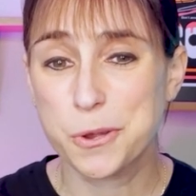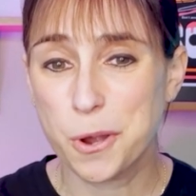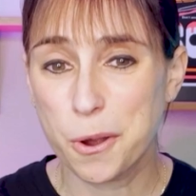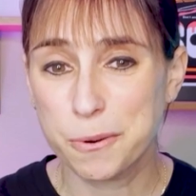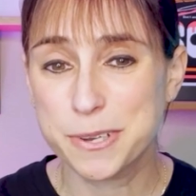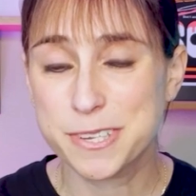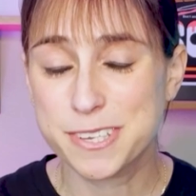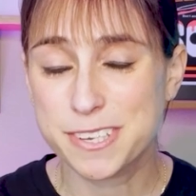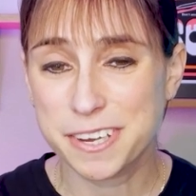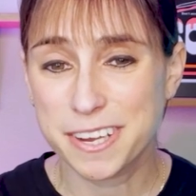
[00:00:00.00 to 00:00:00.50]
you go
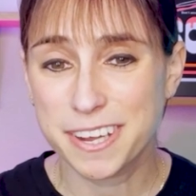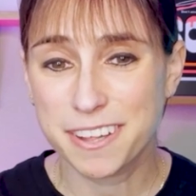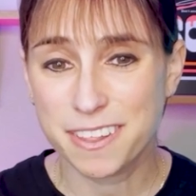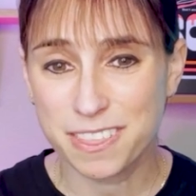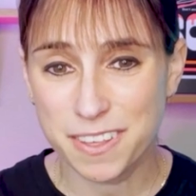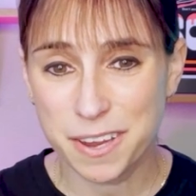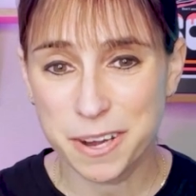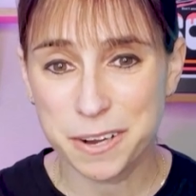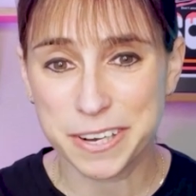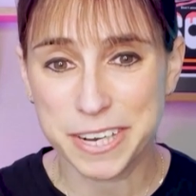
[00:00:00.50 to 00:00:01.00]
into
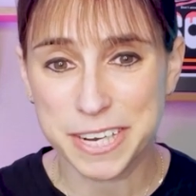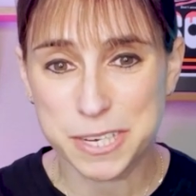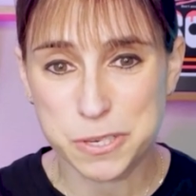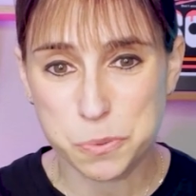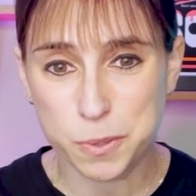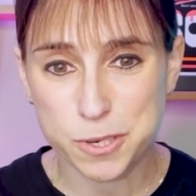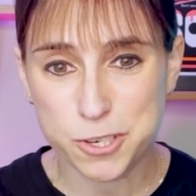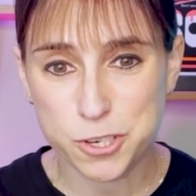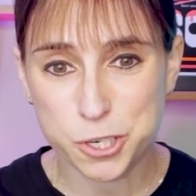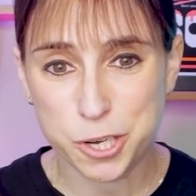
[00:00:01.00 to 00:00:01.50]
theories.
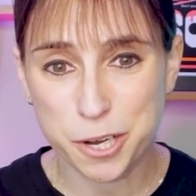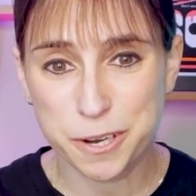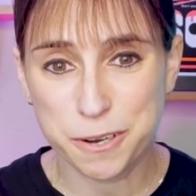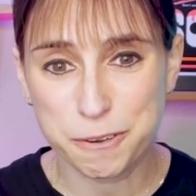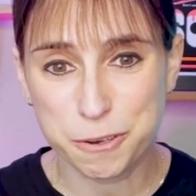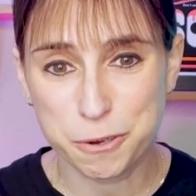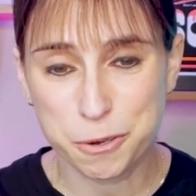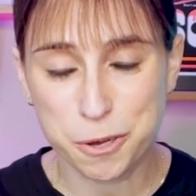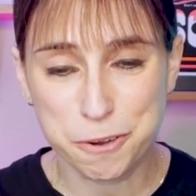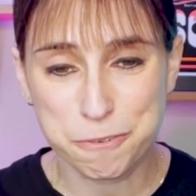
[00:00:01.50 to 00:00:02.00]
What's
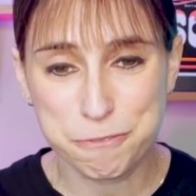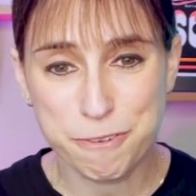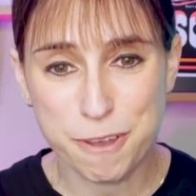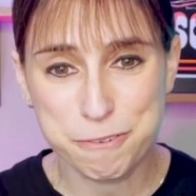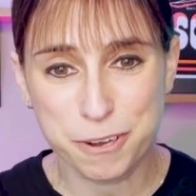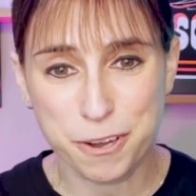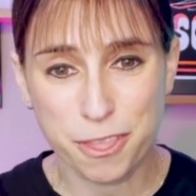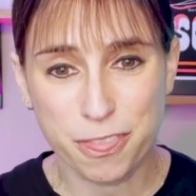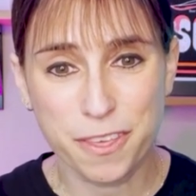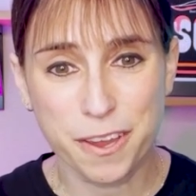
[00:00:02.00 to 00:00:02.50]
your your
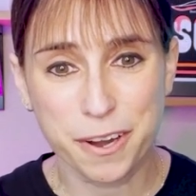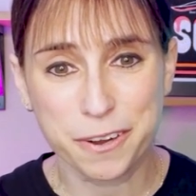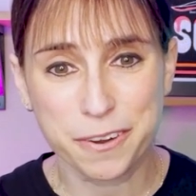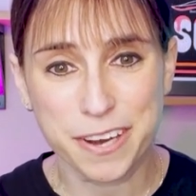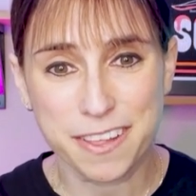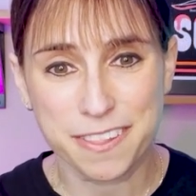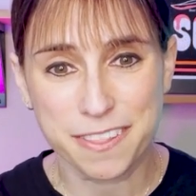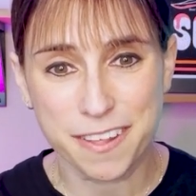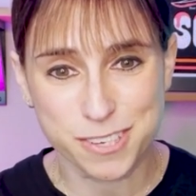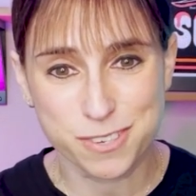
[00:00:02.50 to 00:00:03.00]
favorite
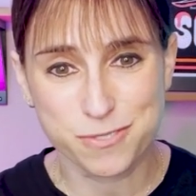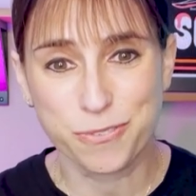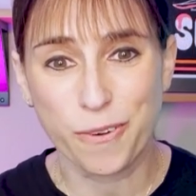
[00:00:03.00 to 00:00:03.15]
theory thus